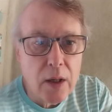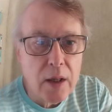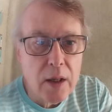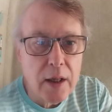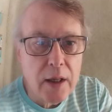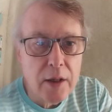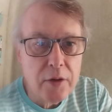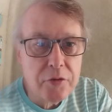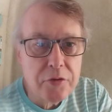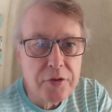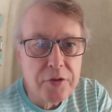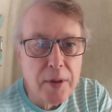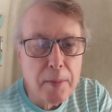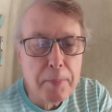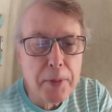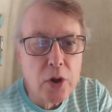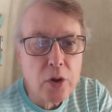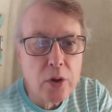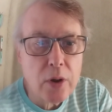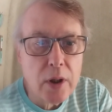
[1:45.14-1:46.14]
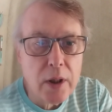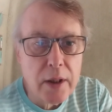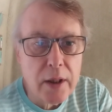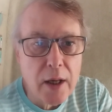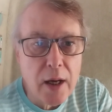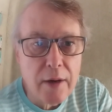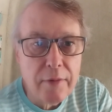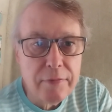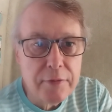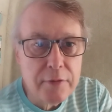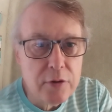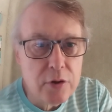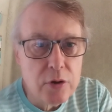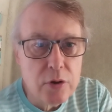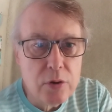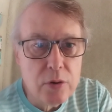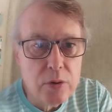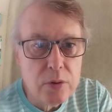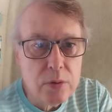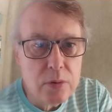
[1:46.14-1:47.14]
is similar enough
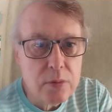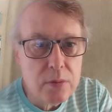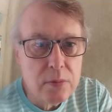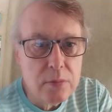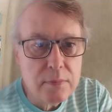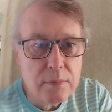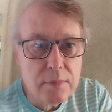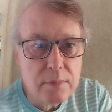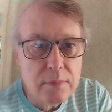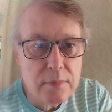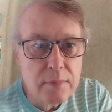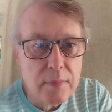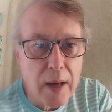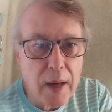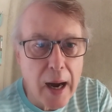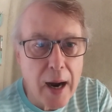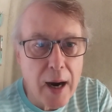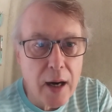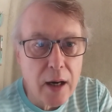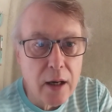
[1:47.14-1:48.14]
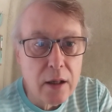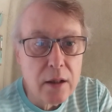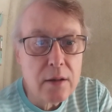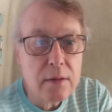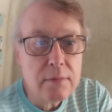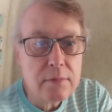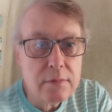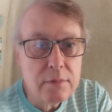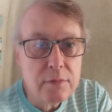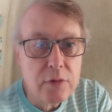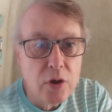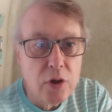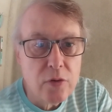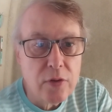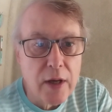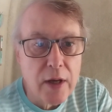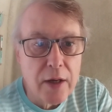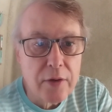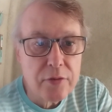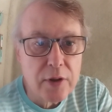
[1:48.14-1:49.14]
to our
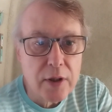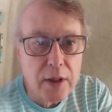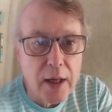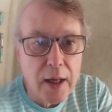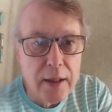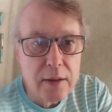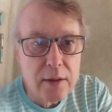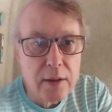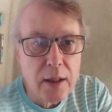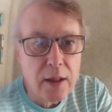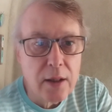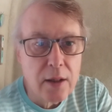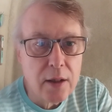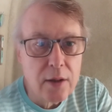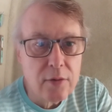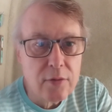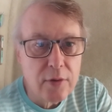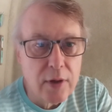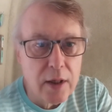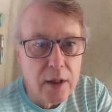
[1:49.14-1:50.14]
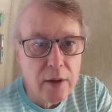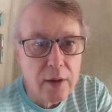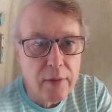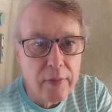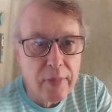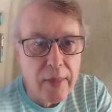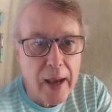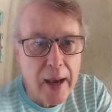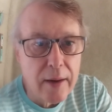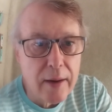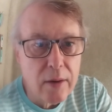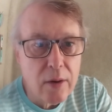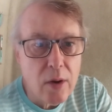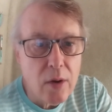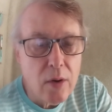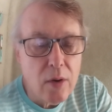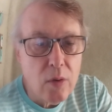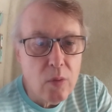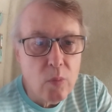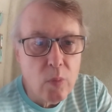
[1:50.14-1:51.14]
2019 Casita that
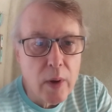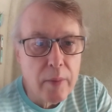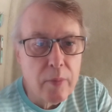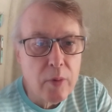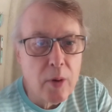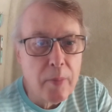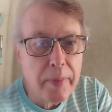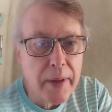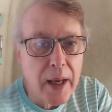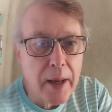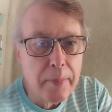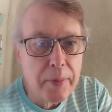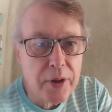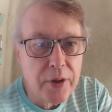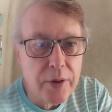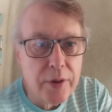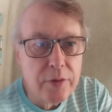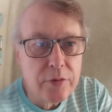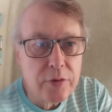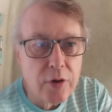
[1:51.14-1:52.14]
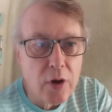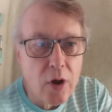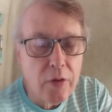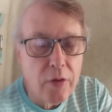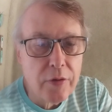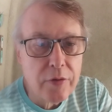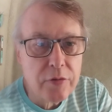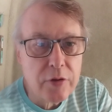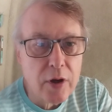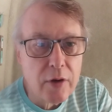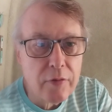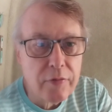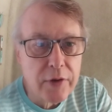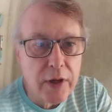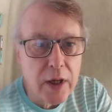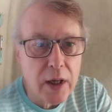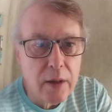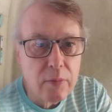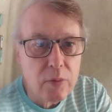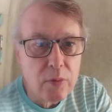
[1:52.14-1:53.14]
we will be able to install the shelf
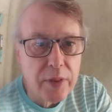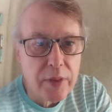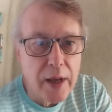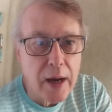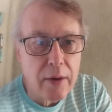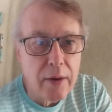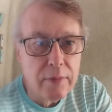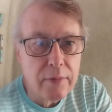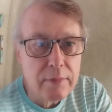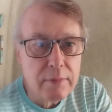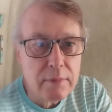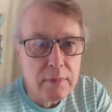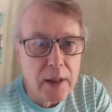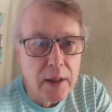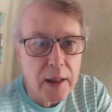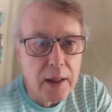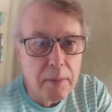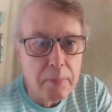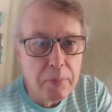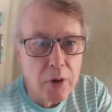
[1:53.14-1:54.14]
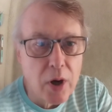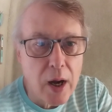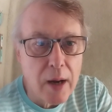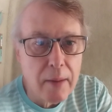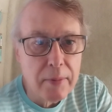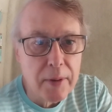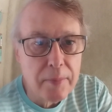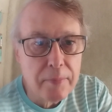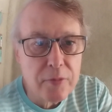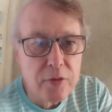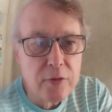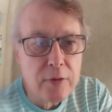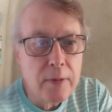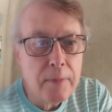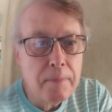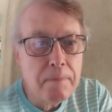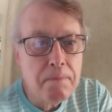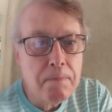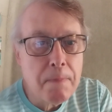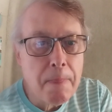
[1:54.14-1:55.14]
kit without any problems.
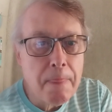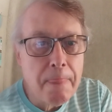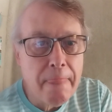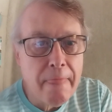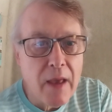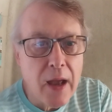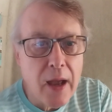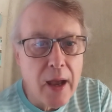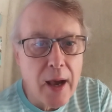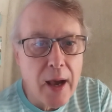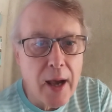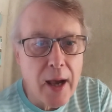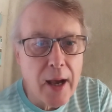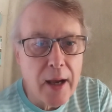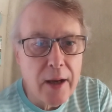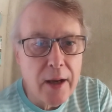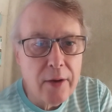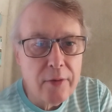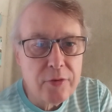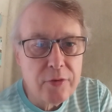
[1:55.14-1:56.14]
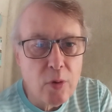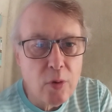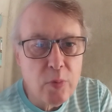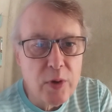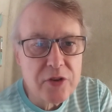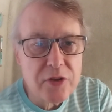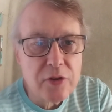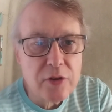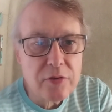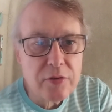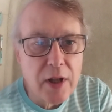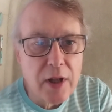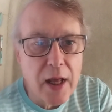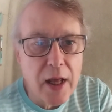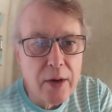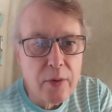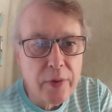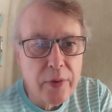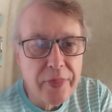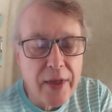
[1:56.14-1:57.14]
So wish us
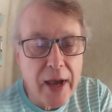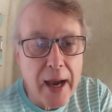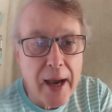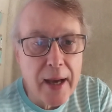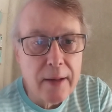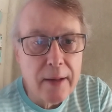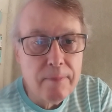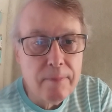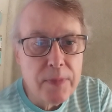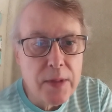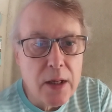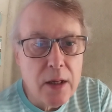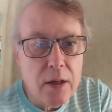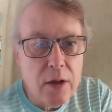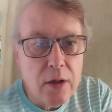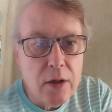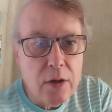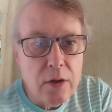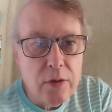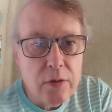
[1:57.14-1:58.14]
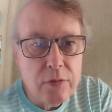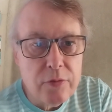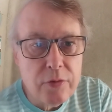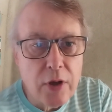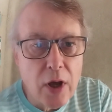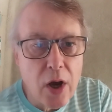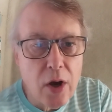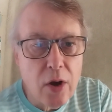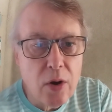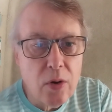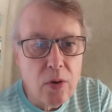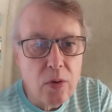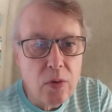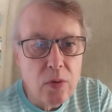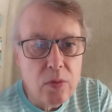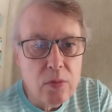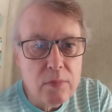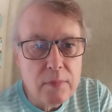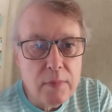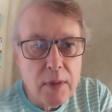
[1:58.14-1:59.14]
luck with that.
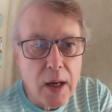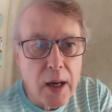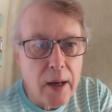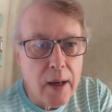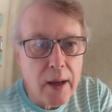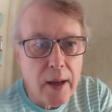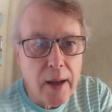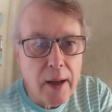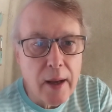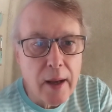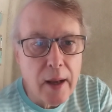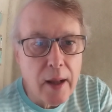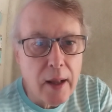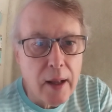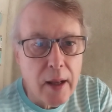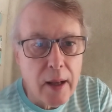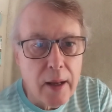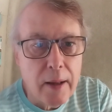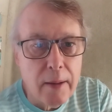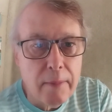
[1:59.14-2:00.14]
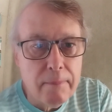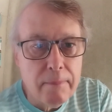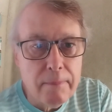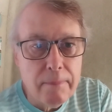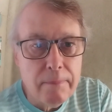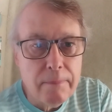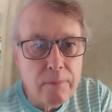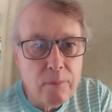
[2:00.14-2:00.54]
So I'll